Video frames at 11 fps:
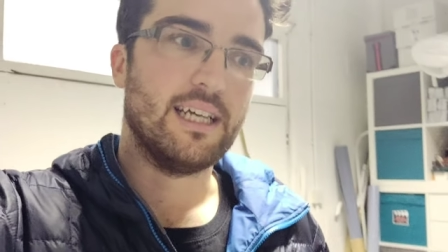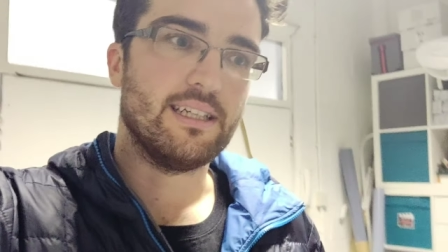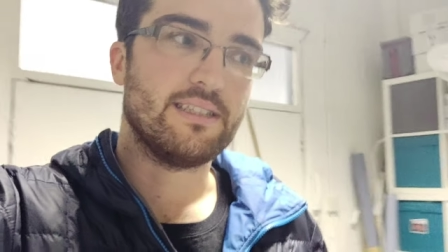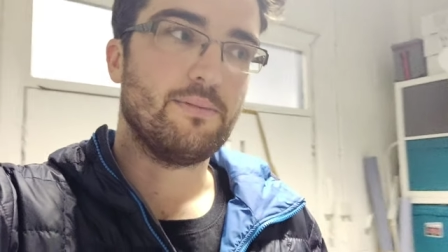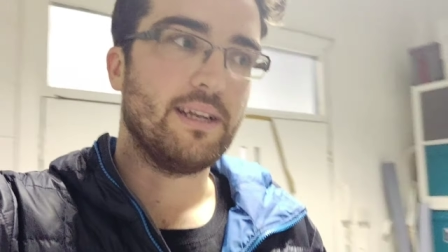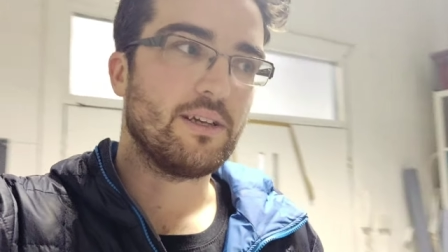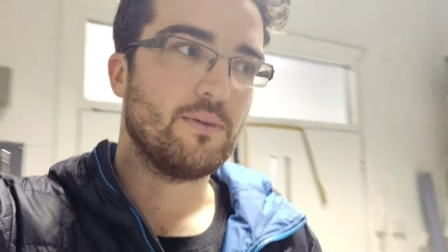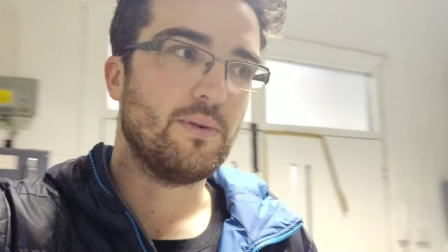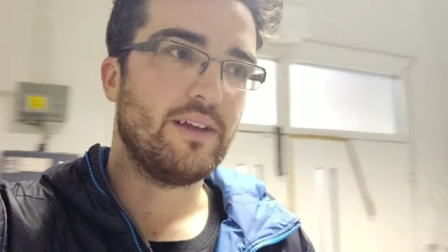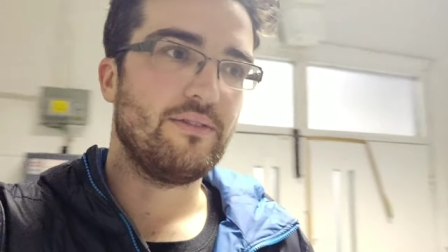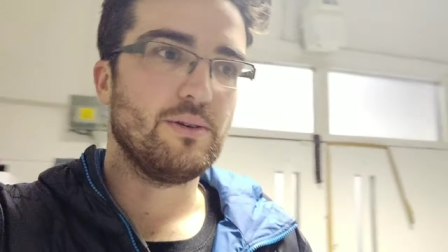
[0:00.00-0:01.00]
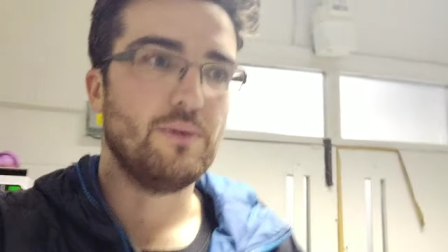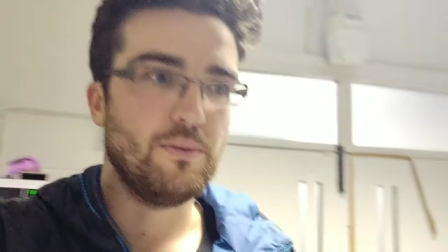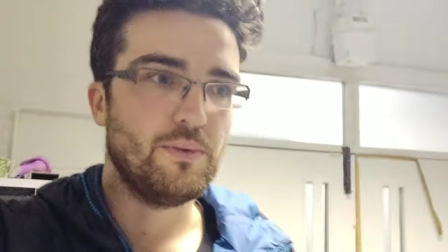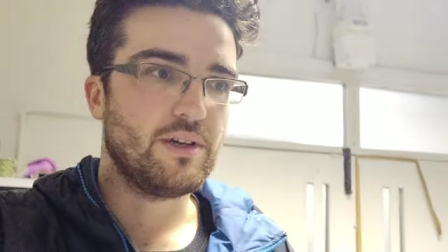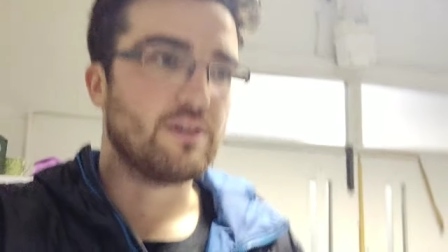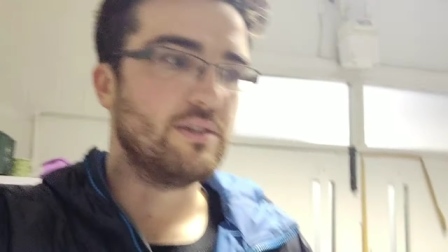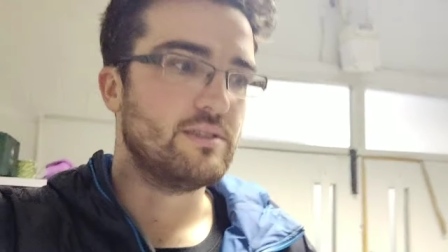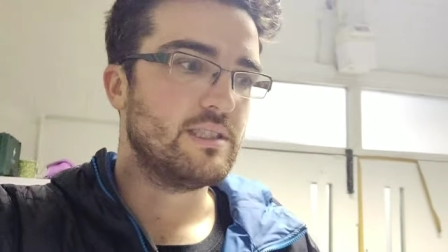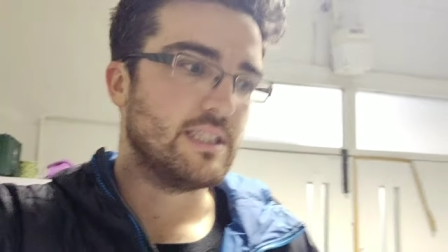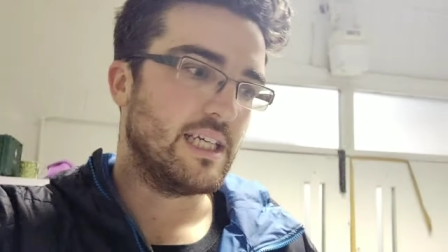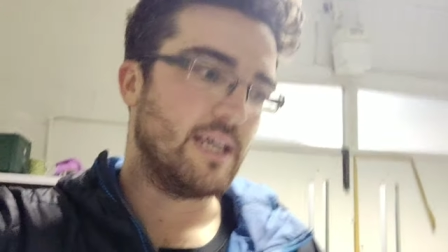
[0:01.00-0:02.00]
uh, depending on whatever you want to work
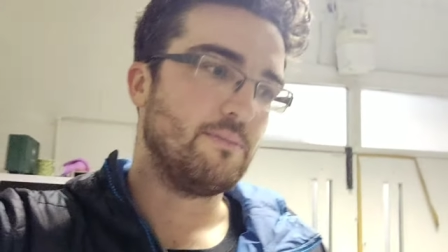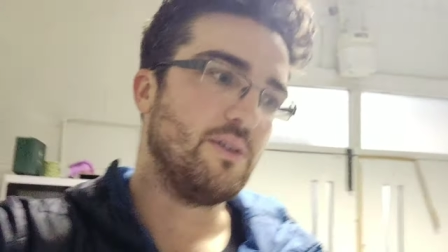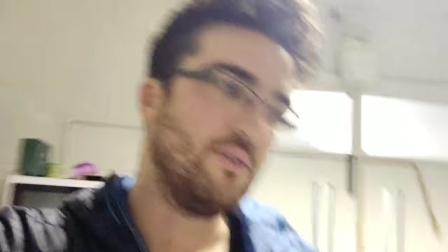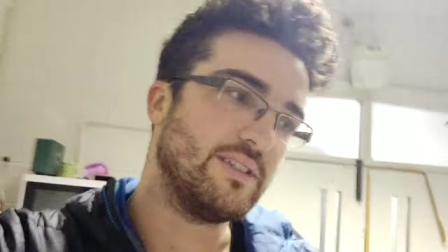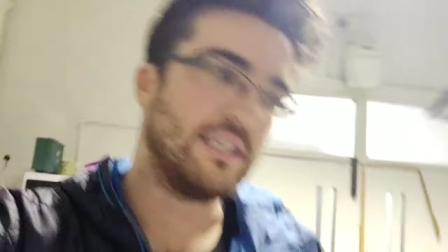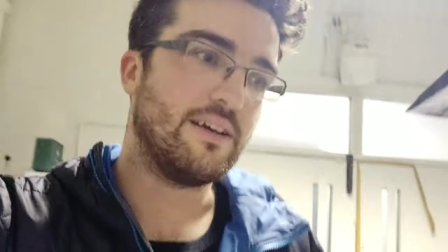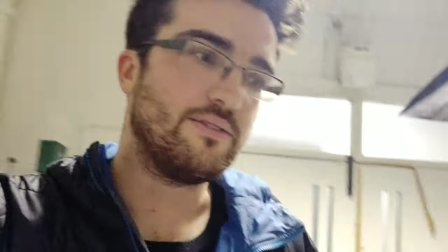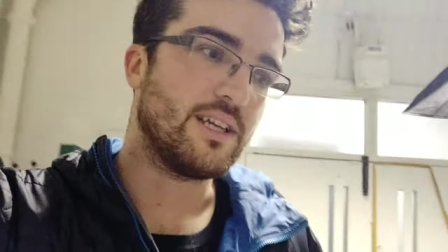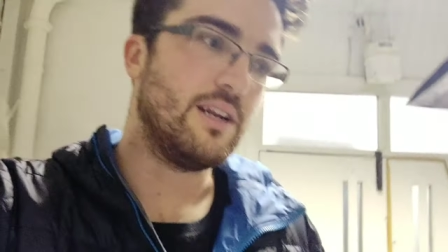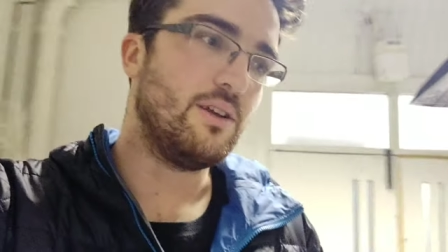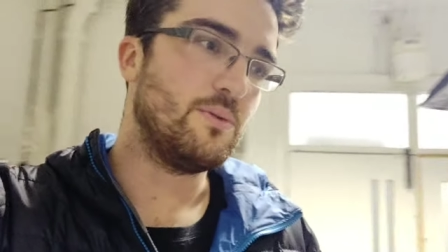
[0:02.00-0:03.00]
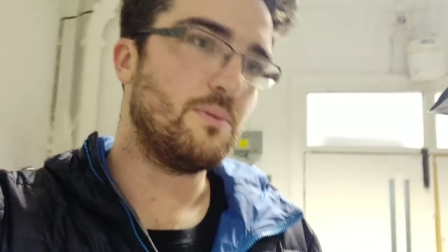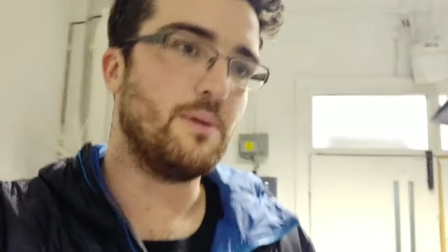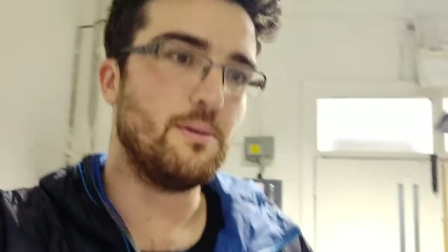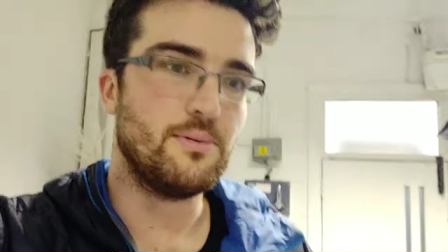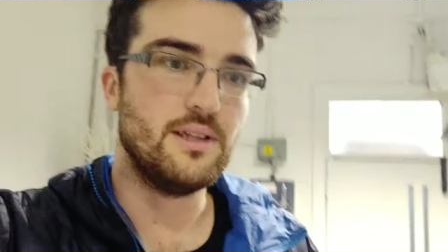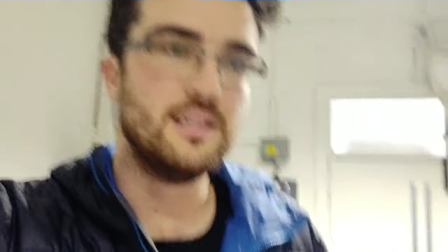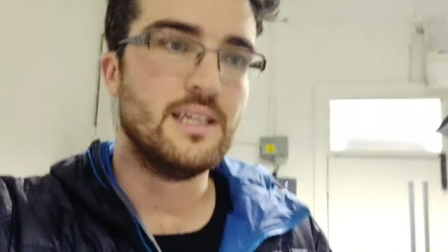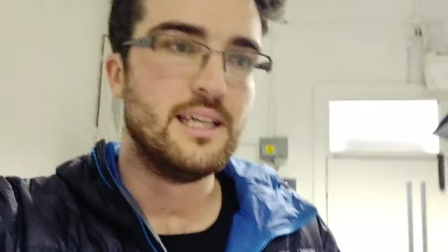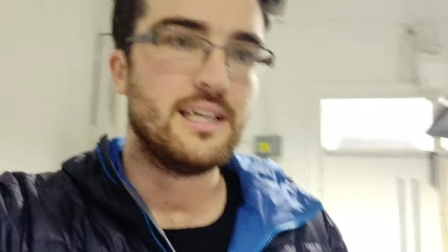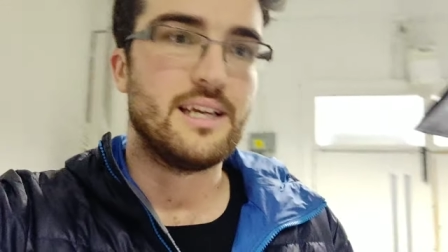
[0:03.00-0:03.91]
on. Um, you obviously have to get along with people.